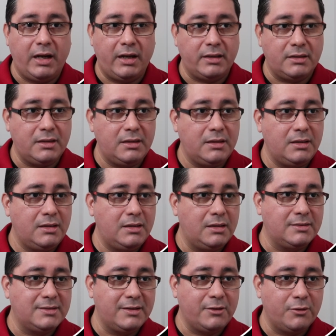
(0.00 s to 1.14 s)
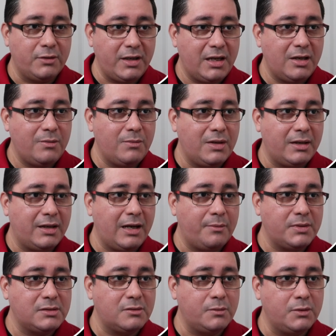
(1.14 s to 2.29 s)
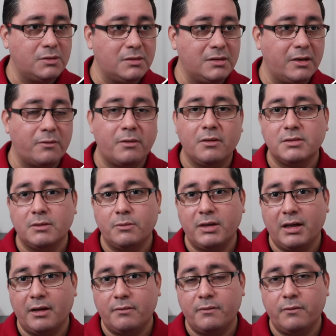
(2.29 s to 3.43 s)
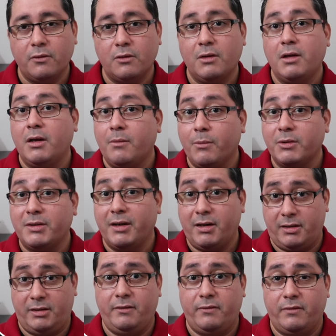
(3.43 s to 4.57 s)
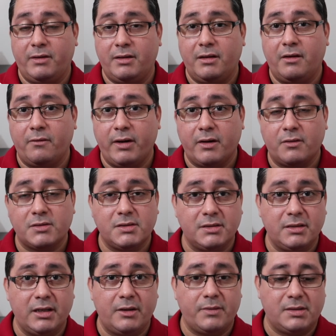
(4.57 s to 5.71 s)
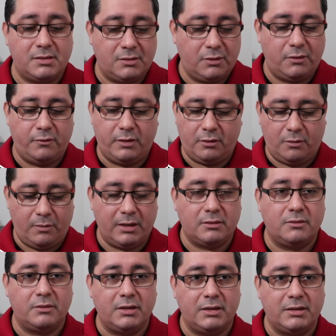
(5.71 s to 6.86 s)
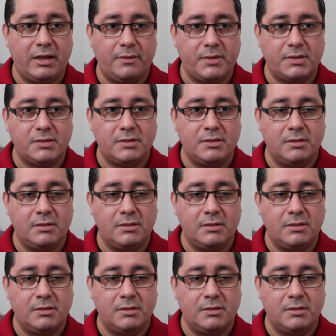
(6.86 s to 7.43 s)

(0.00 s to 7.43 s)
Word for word: ID is in your name, and it happens to be using the roles that we had before, but there are different records in the database. So if we go back to the database,